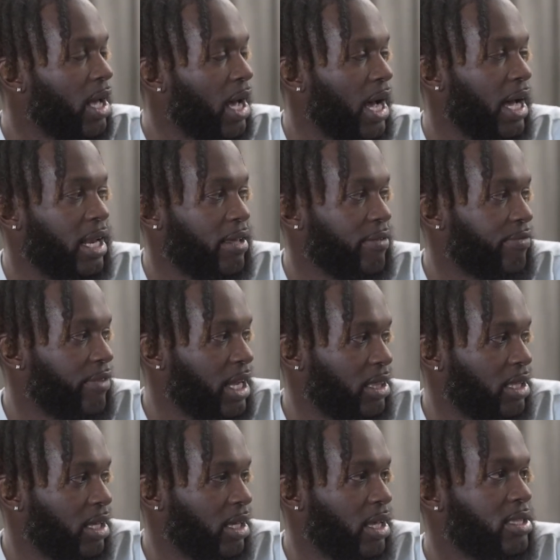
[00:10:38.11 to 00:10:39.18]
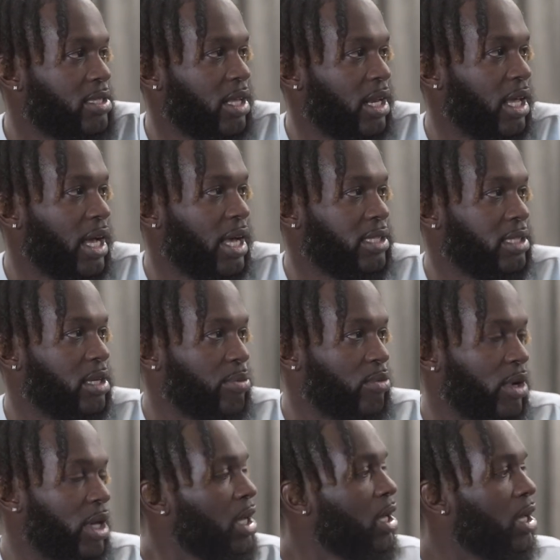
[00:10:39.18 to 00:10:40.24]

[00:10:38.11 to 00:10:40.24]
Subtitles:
how they faked it until they got to the point.